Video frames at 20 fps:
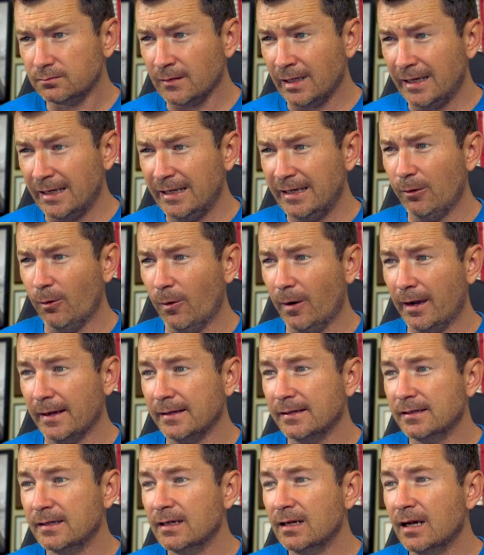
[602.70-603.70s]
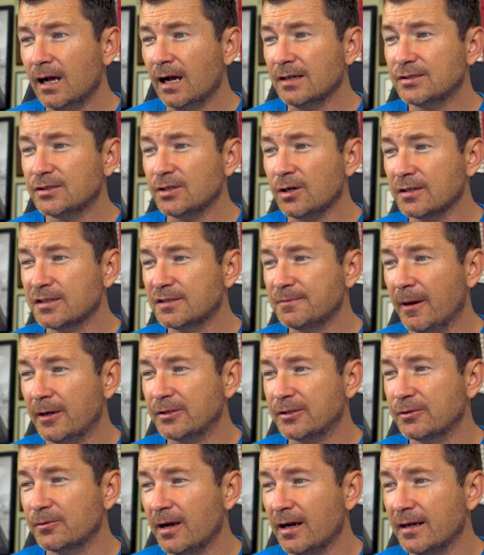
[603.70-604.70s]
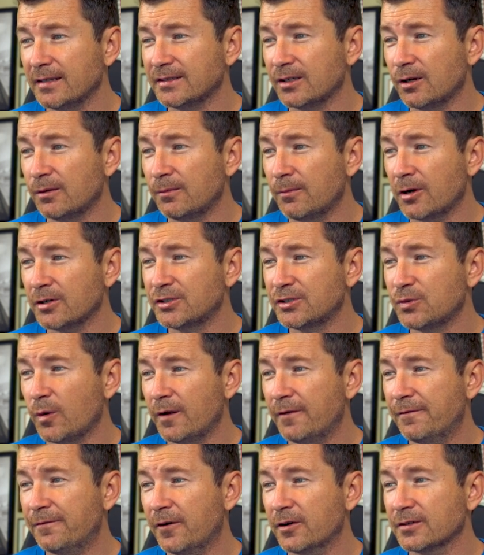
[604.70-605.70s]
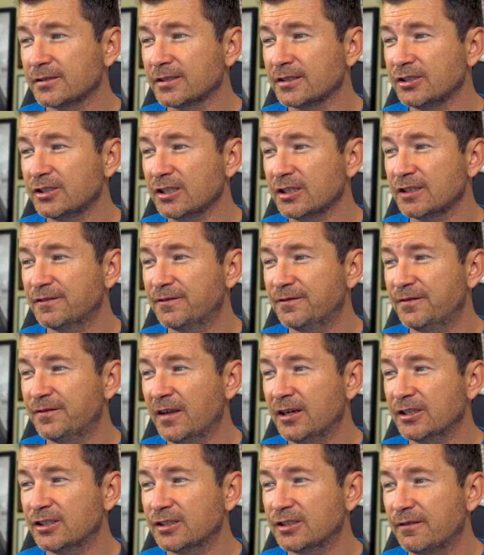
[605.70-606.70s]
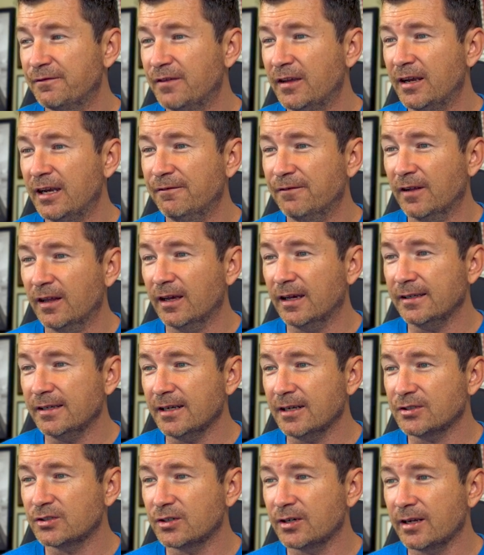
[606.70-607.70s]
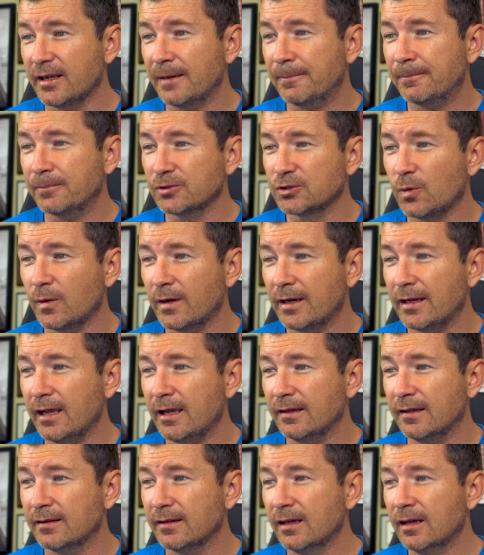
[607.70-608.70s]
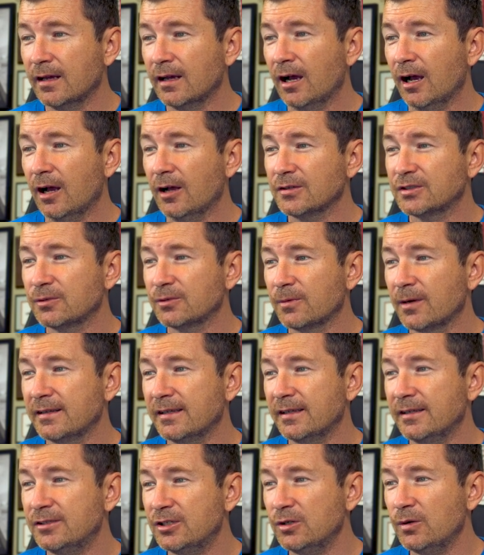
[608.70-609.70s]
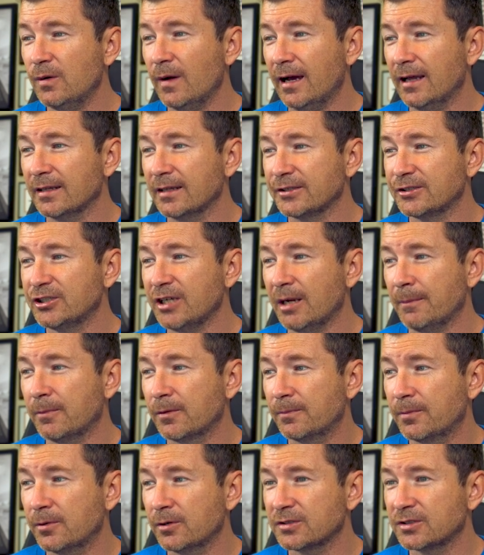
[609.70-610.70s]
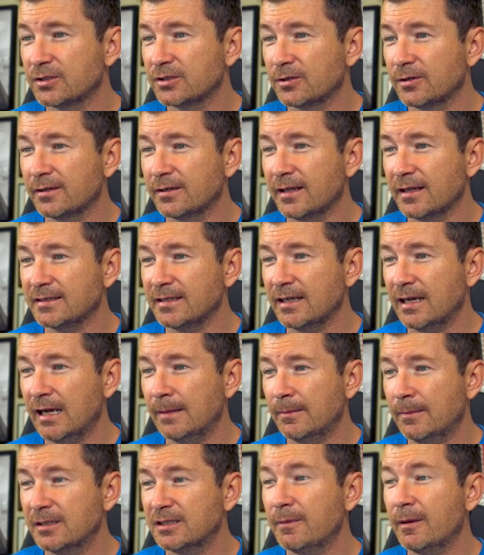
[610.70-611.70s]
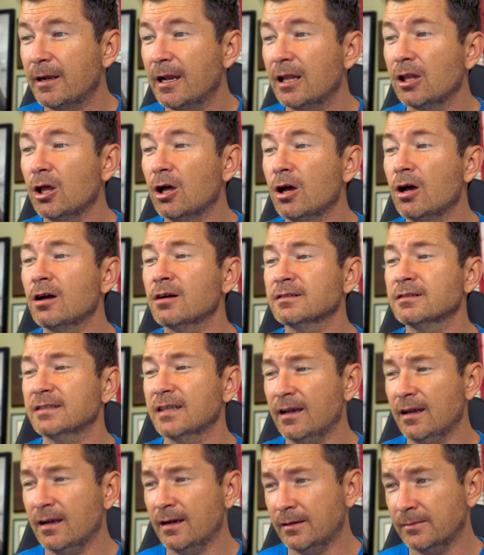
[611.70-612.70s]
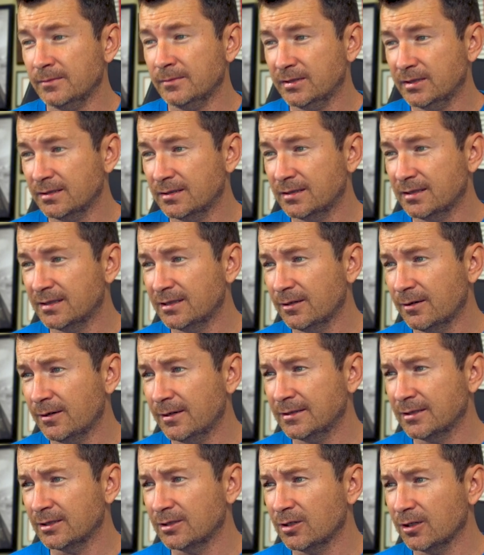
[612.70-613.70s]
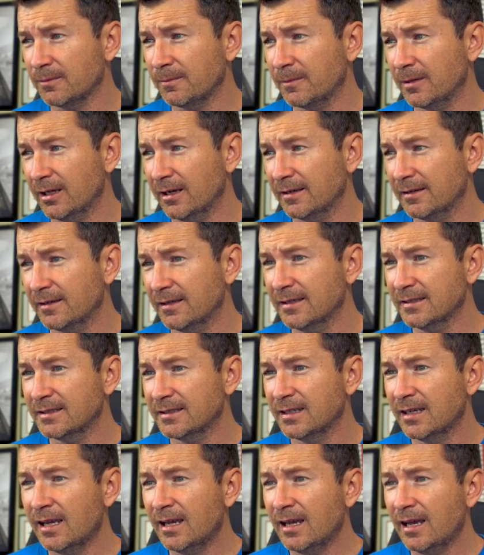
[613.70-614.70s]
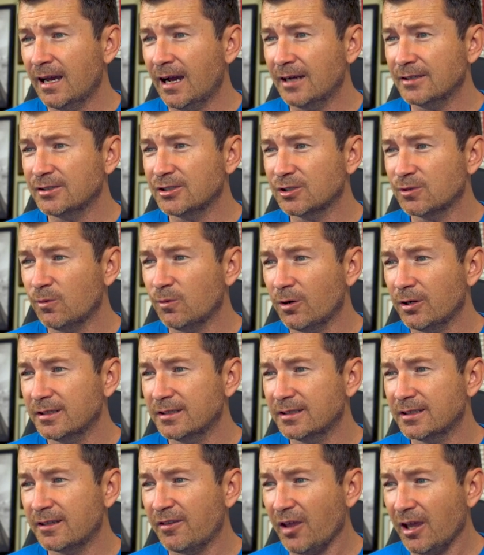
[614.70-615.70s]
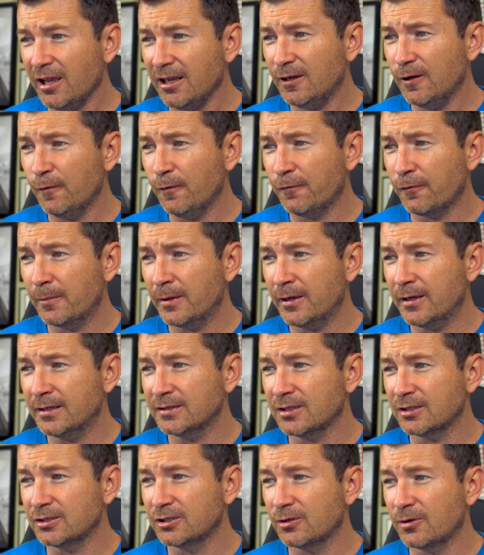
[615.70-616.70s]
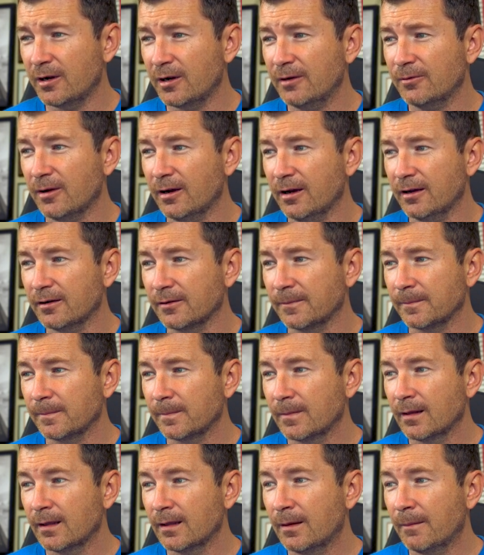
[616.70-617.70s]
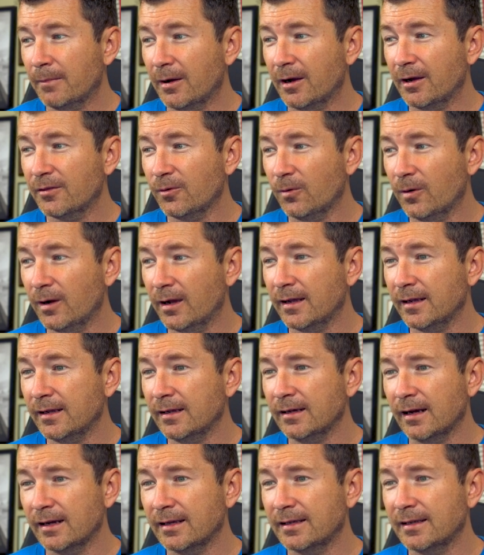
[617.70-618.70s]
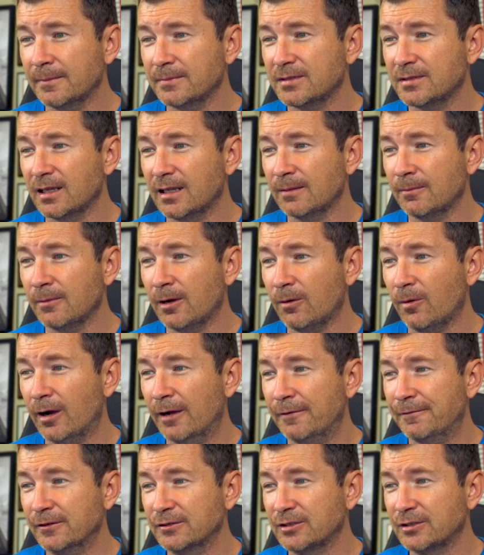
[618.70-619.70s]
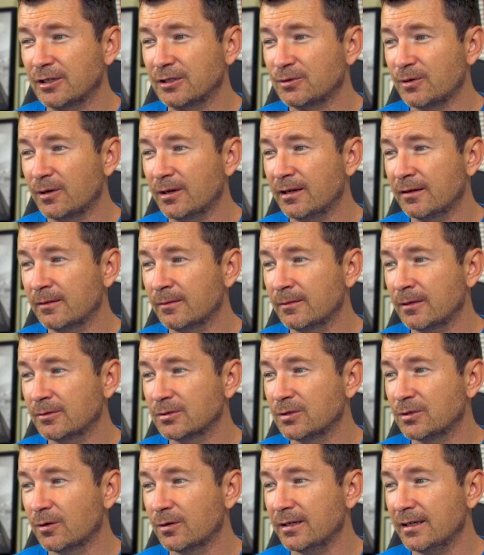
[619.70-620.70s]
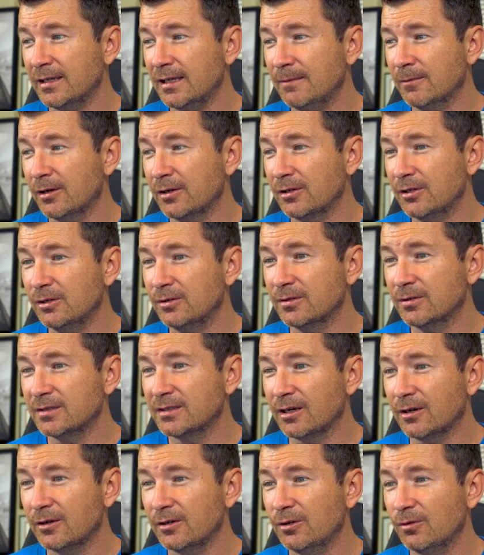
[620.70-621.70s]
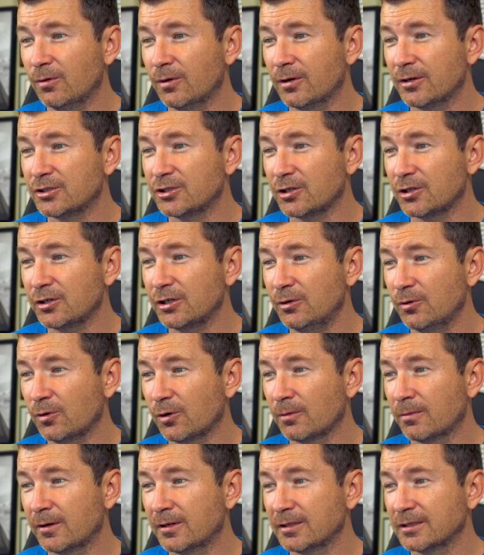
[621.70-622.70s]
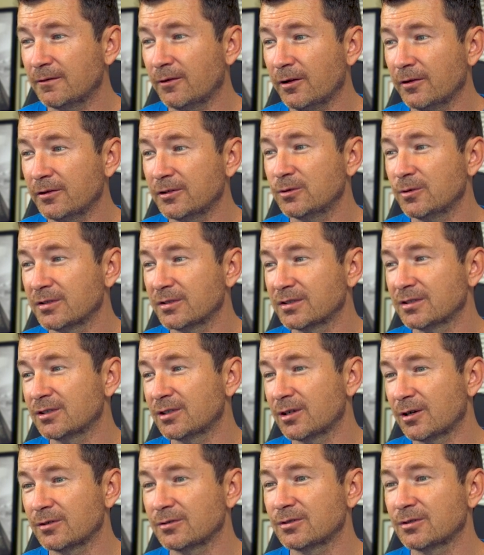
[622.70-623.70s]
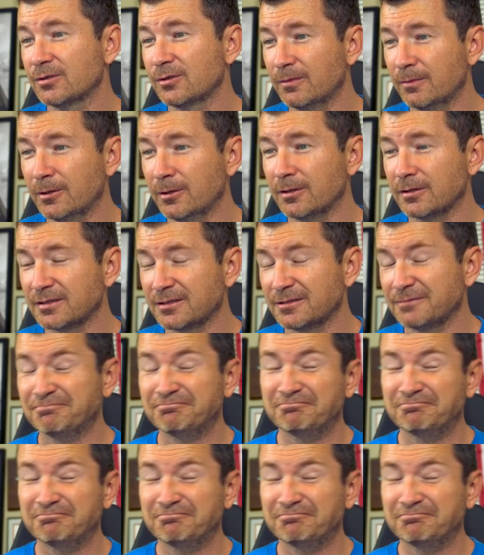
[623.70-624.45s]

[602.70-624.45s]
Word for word: Anyway, I started Spectre Rising on March 21st and just finished Fini Flight yesterday, April 28th. I also read the two Alex Shepard books during that time. It's been a long time since a series has hooked me like this. I just wanted to thank you for being such a great writer. By the way, I kept telling my wife as I was reading them that I was going to email you and tell you what a jerk you were because of all the twists and turns through the books.